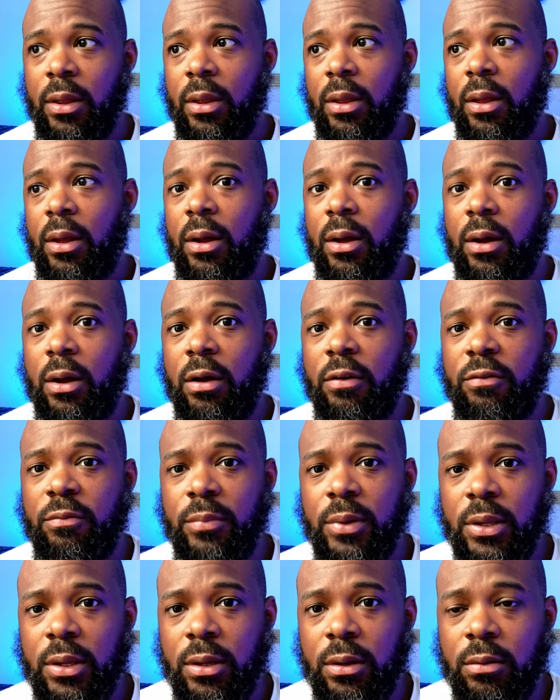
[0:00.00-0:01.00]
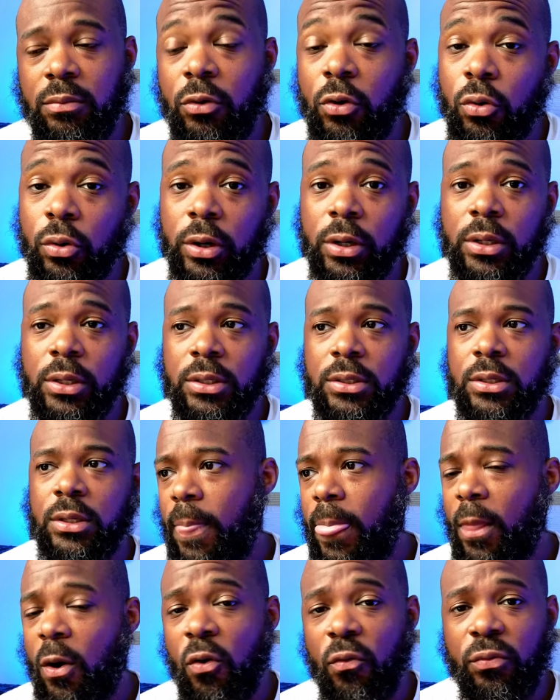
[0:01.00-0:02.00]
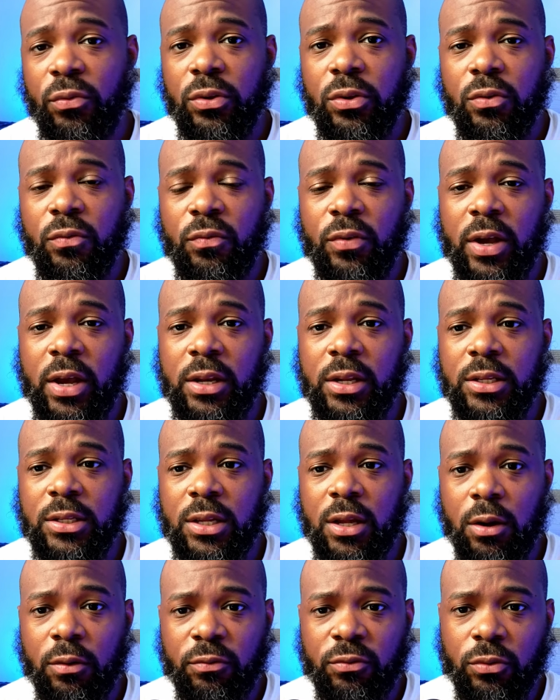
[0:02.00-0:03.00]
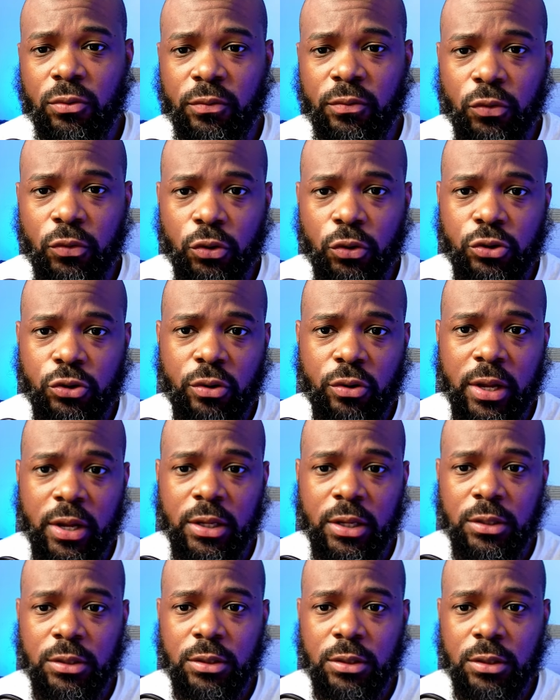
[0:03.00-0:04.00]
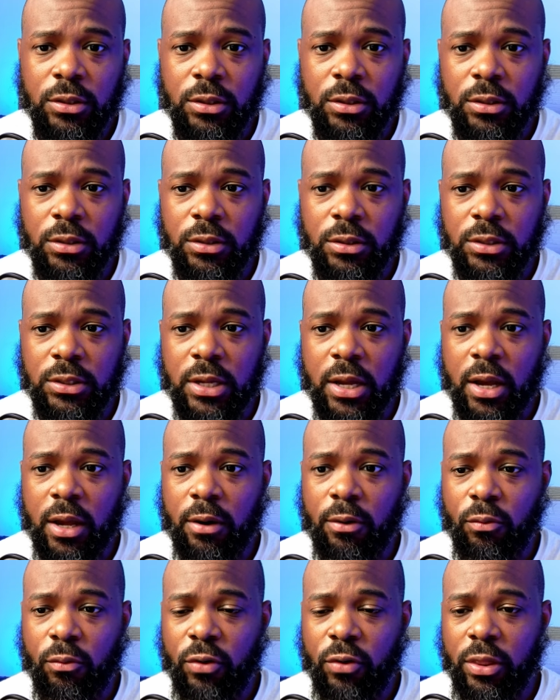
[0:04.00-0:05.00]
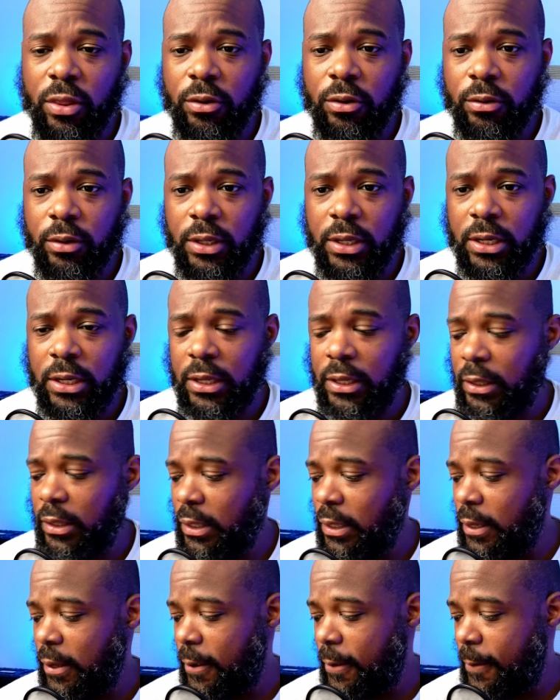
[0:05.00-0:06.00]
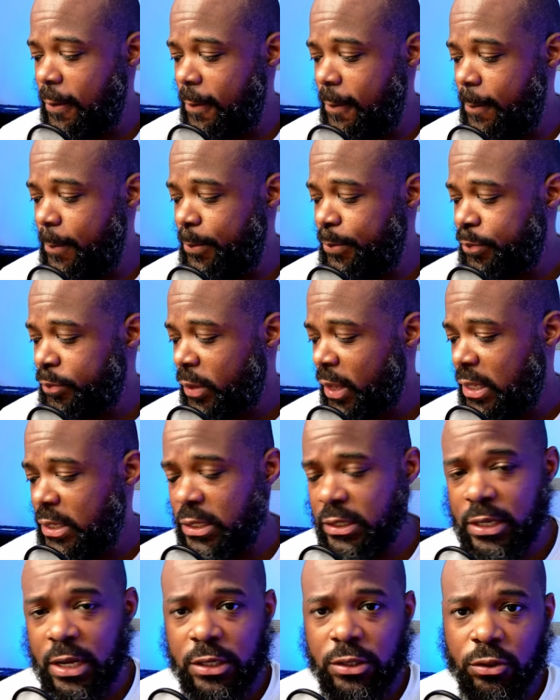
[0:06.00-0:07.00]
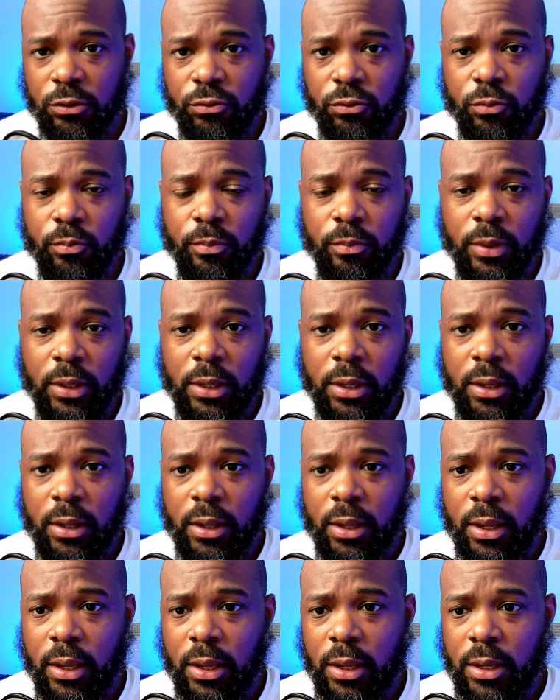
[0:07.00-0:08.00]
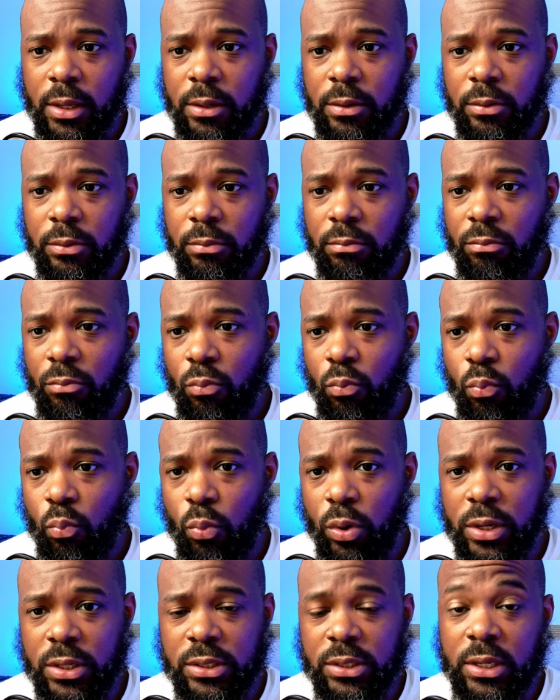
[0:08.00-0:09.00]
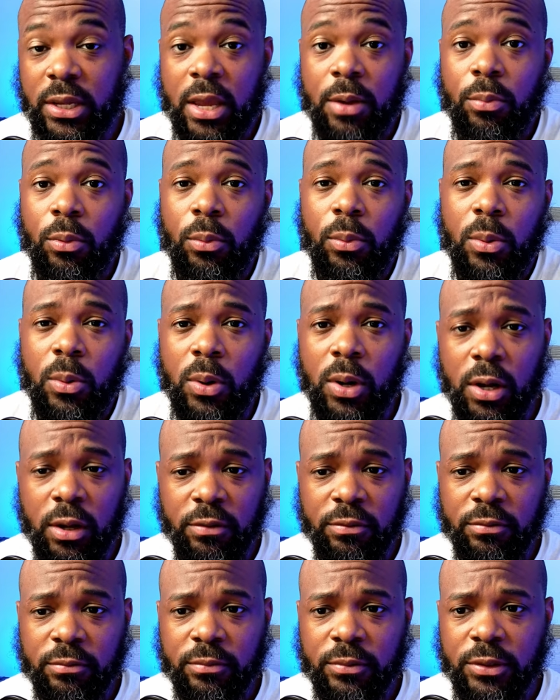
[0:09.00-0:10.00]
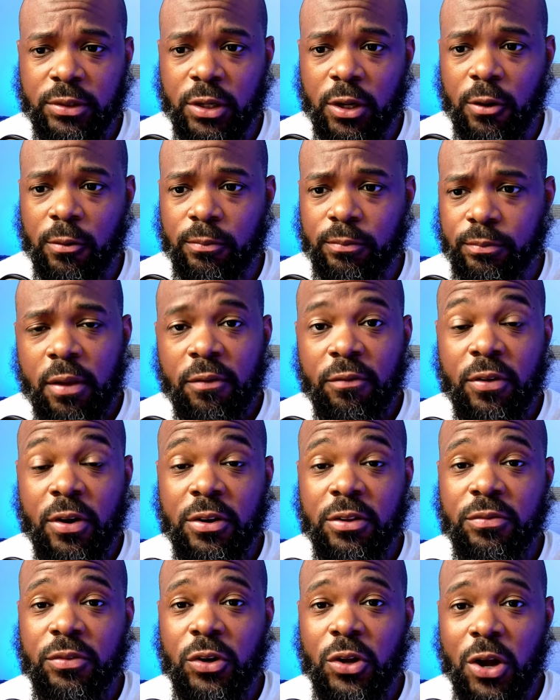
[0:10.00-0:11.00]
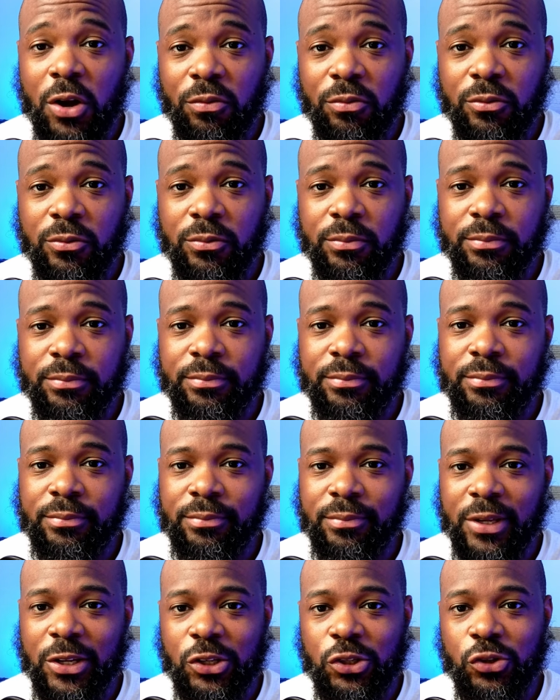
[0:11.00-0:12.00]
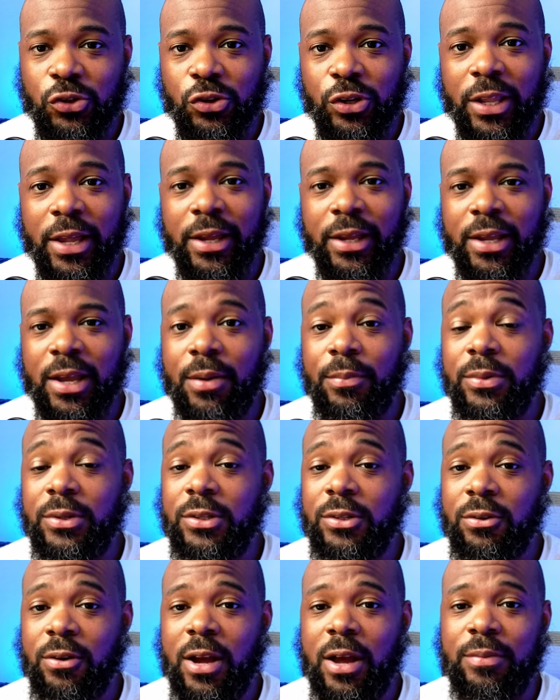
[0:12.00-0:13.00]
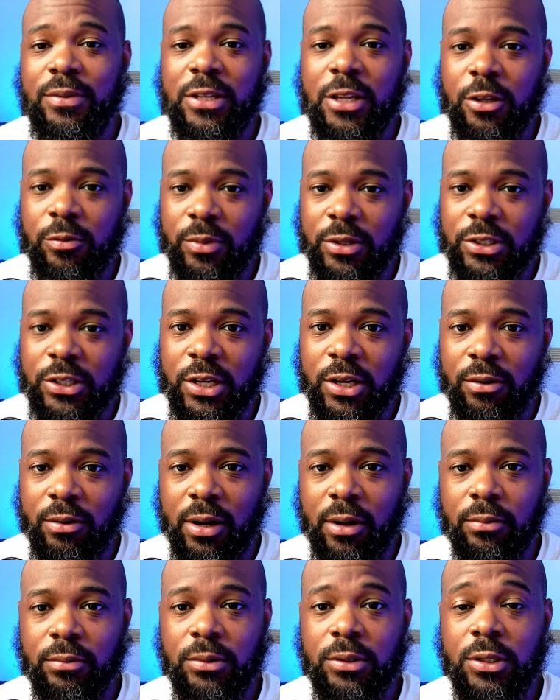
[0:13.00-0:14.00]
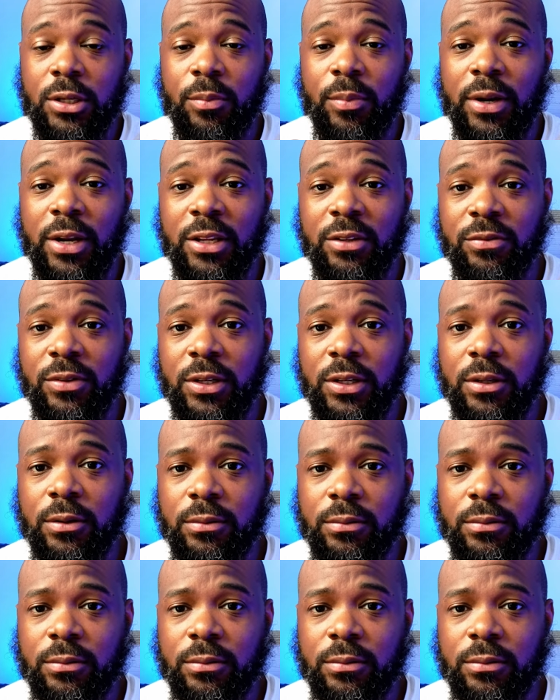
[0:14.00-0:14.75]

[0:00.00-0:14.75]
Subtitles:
of me recording this. Hopefully you find this helpful if you're trying to decide on rather getting the Disaster Group and what it's capable of. So if you found this video helpful, make sure you like, comment, subscribe. This helps my channel out. See you in my next video.